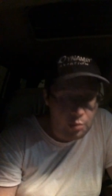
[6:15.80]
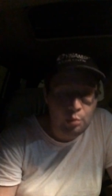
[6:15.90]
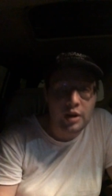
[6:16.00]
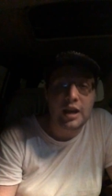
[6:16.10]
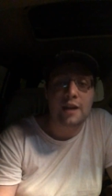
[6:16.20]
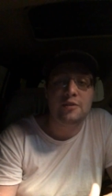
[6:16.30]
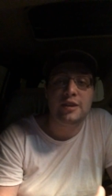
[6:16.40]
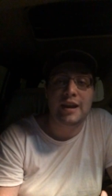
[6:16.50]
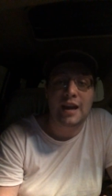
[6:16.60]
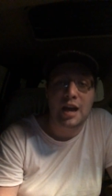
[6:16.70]
But after
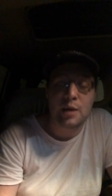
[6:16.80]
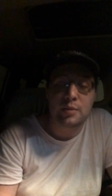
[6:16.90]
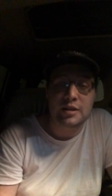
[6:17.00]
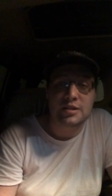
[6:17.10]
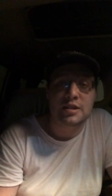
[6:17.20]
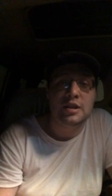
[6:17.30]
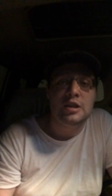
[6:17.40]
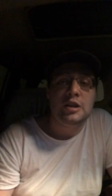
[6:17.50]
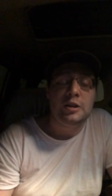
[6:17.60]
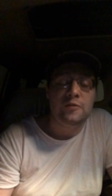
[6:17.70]
that happens,
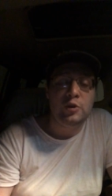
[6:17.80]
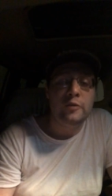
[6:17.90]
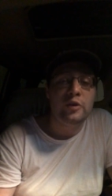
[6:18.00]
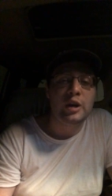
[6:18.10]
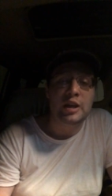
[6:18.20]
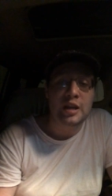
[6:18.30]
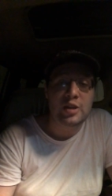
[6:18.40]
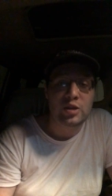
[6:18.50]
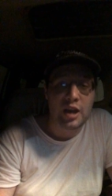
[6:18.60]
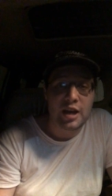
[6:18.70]
if you've already hit
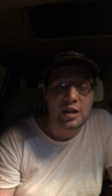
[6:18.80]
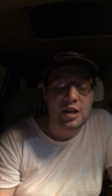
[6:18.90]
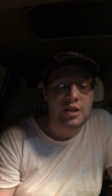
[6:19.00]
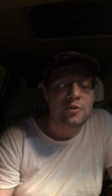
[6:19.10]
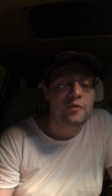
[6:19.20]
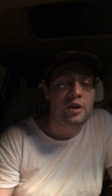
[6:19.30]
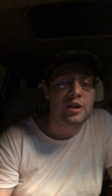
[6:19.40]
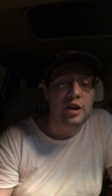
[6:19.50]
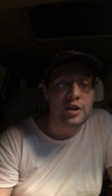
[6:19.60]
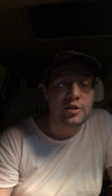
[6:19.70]
that, you've already
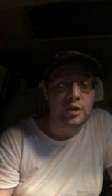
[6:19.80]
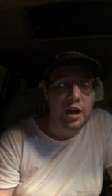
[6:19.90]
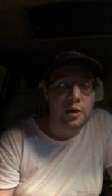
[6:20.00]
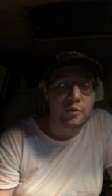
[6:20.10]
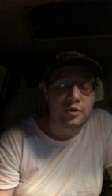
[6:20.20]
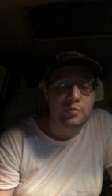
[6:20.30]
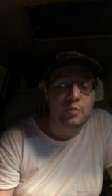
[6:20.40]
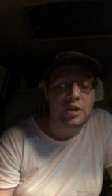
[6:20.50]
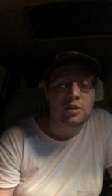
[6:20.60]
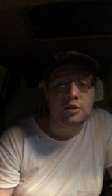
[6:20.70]
gotten your hours.
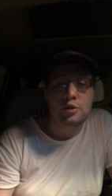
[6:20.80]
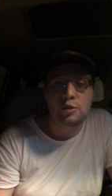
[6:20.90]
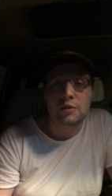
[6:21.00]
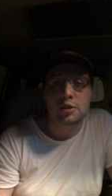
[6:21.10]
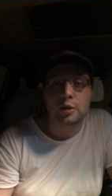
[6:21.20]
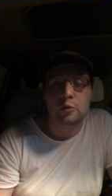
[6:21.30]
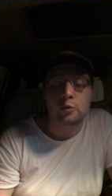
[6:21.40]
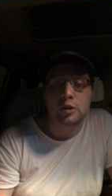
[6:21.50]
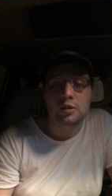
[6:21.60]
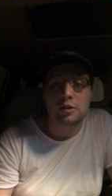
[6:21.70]
Basically, you have to go
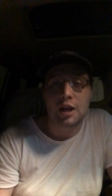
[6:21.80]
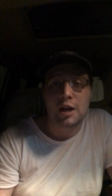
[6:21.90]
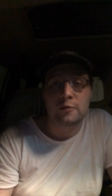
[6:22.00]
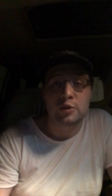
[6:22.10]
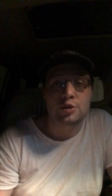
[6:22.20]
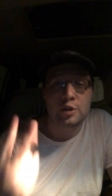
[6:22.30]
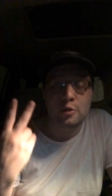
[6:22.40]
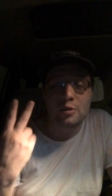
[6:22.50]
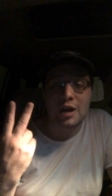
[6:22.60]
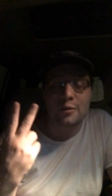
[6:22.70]
live for
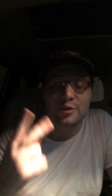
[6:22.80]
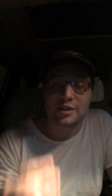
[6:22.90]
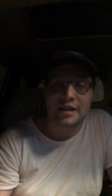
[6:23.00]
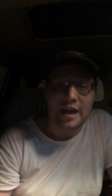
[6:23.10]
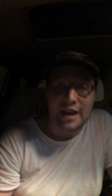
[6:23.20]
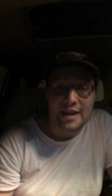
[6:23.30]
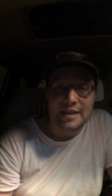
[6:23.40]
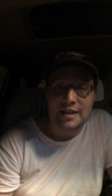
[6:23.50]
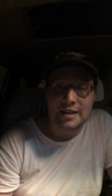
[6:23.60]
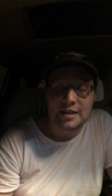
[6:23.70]
2 hours a day.
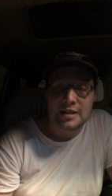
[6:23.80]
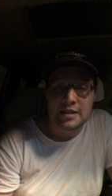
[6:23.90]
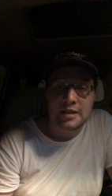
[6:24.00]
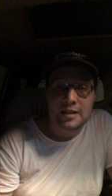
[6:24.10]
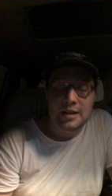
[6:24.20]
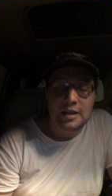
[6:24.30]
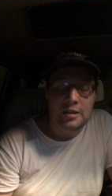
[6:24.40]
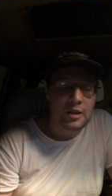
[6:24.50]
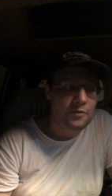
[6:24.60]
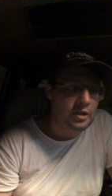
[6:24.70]
You
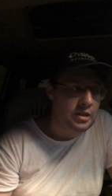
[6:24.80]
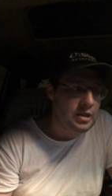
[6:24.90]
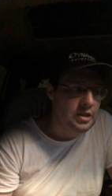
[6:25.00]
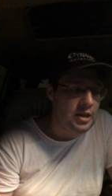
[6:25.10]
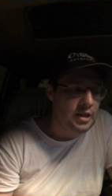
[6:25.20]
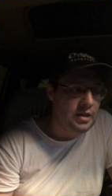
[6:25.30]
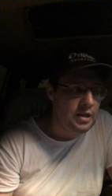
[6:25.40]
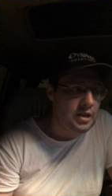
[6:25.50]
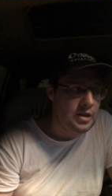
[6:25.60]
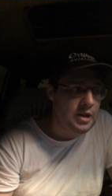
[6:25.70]
have to get,
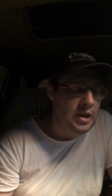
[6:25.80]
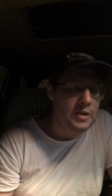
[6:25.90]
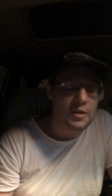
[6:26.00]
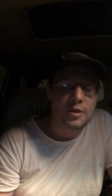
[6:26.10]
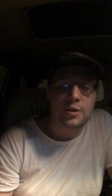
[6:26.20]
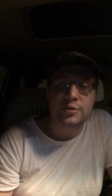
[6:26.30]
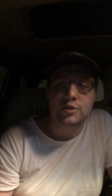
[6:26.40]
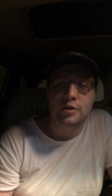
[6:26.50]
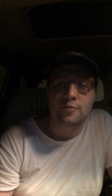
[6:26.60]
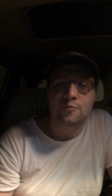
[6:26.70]
and there are
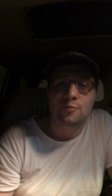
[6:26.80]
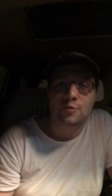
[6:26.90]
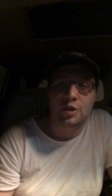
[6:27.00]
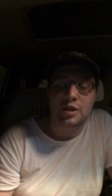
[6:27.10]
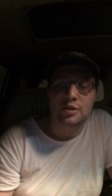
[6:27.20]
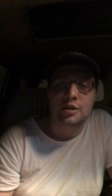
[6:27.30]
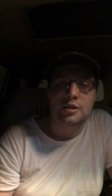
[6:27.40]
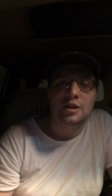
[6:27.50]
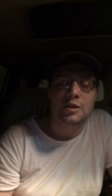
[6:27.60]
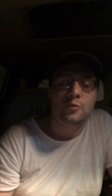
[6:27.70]
certain things,
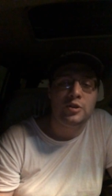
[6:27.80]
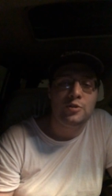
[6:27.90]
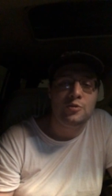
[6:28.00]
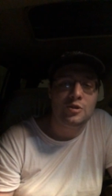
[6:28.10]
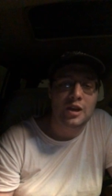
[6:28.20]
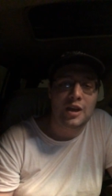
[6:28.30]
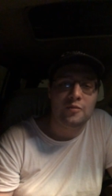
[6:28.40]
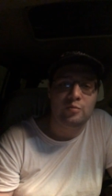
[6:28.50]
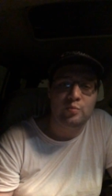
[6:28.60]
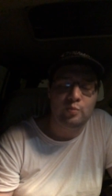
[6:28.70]
like when you have
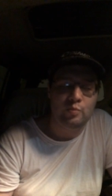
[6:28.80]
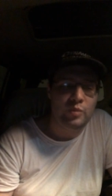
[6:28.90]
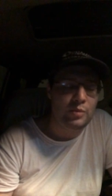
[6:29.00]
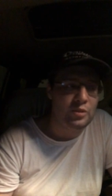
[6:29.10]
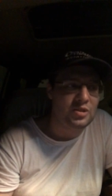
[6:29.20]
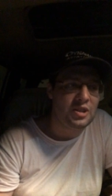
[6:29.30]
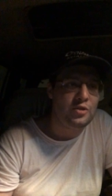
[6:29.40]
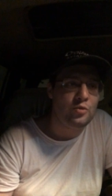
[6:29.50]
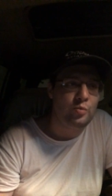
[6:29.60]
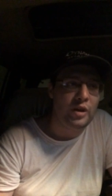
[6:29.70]
people send
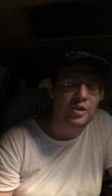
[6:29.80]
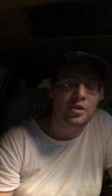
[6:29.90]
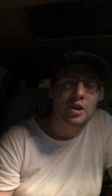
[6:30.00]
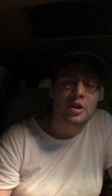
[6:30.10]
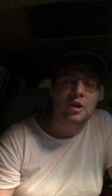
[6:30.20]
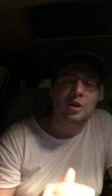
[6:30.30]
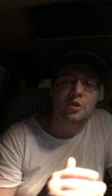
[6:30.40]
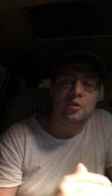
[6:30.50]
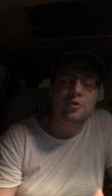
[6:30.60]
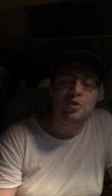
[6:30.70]
you beans,
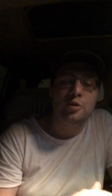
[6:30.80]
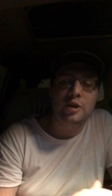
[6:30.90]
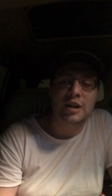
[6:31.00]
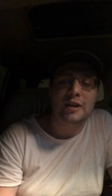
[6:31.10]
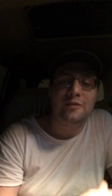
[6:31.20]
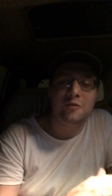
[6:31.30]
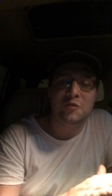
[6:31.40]
you can create a